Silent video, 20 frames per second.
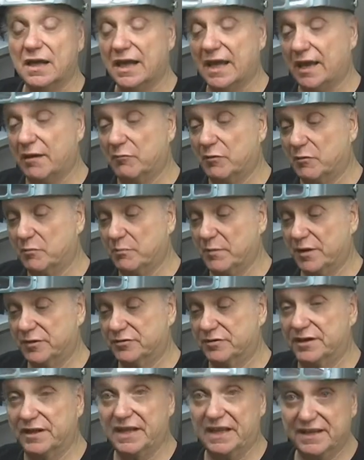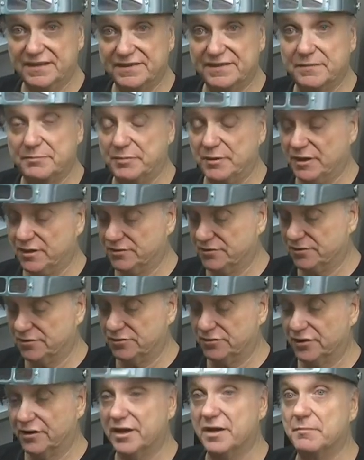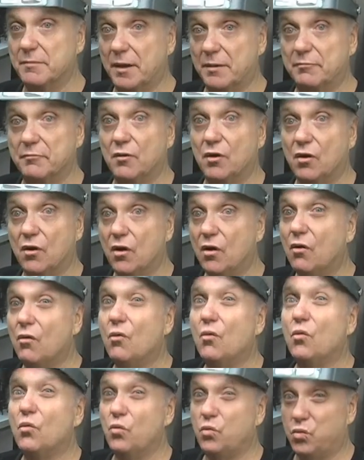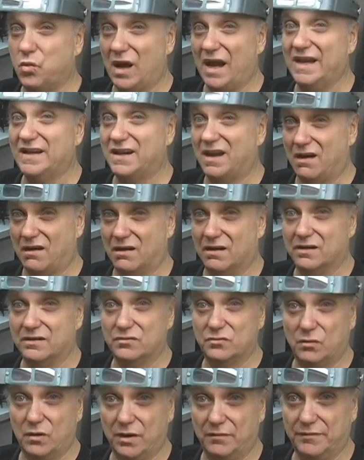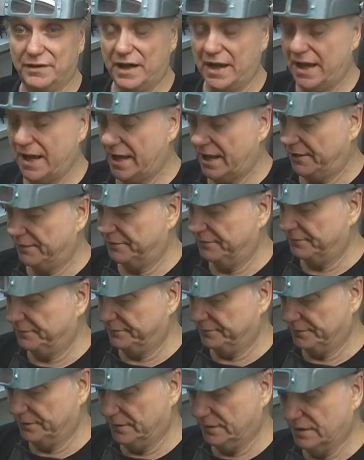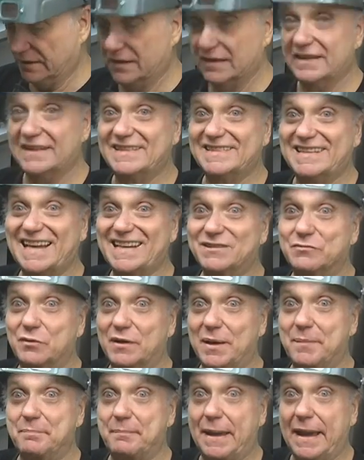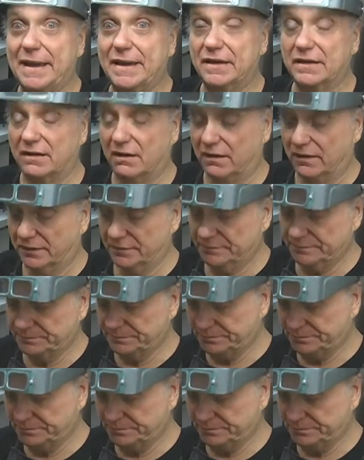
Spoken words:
and we measured against the piece. This should come up right on a 12.5. At least that's what I'm banking on.